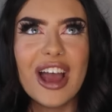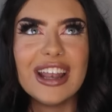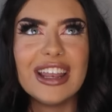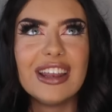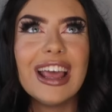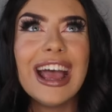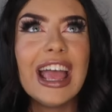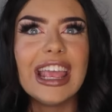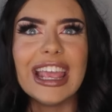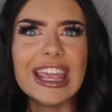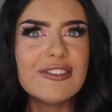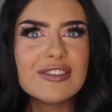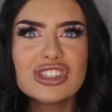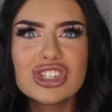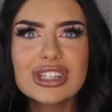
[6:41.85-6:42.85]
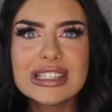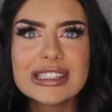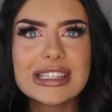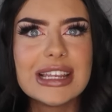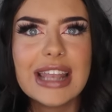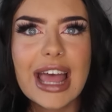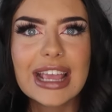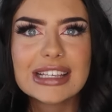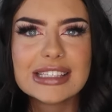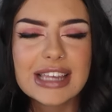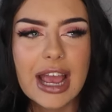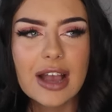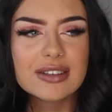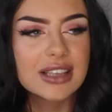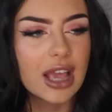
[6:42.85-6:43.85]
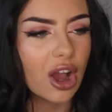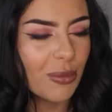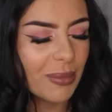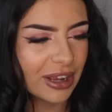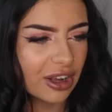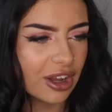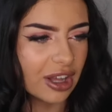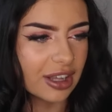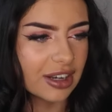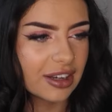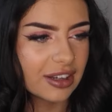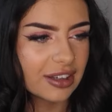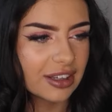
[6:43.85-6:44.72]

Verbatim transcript: And then even just the next day, I was like, oh my God,